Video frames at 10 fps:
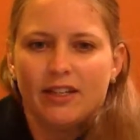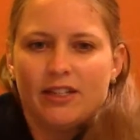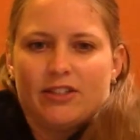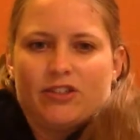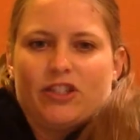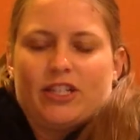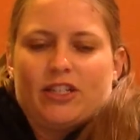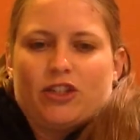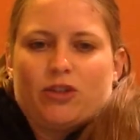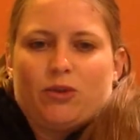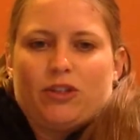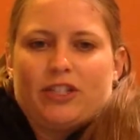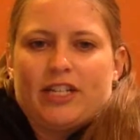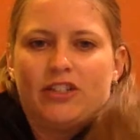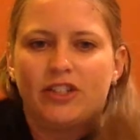Also check shoulder
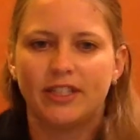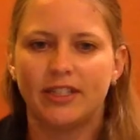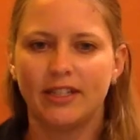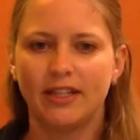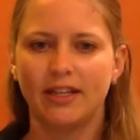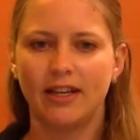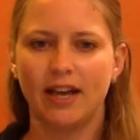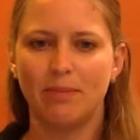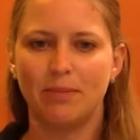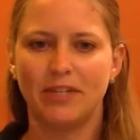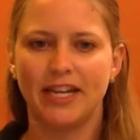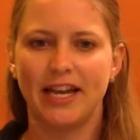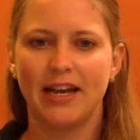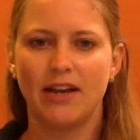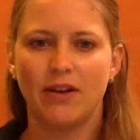tension, up and
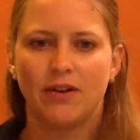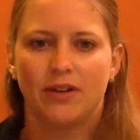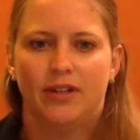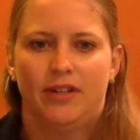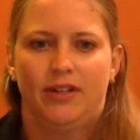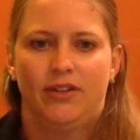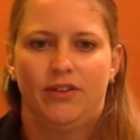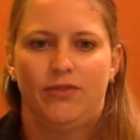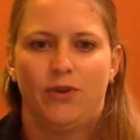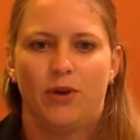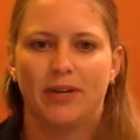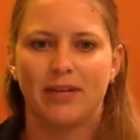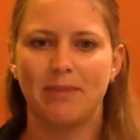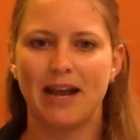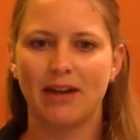down, forward
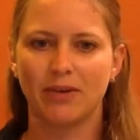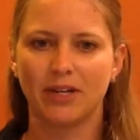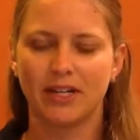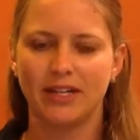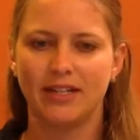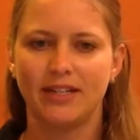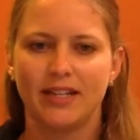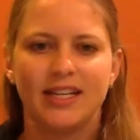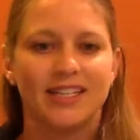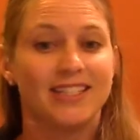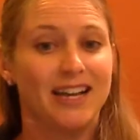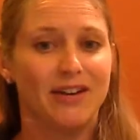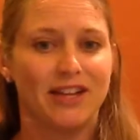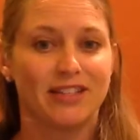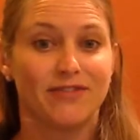and backward. See how
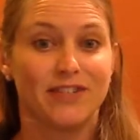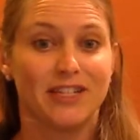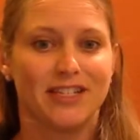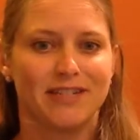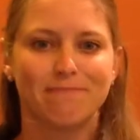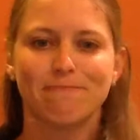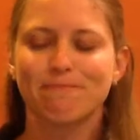that's feeling.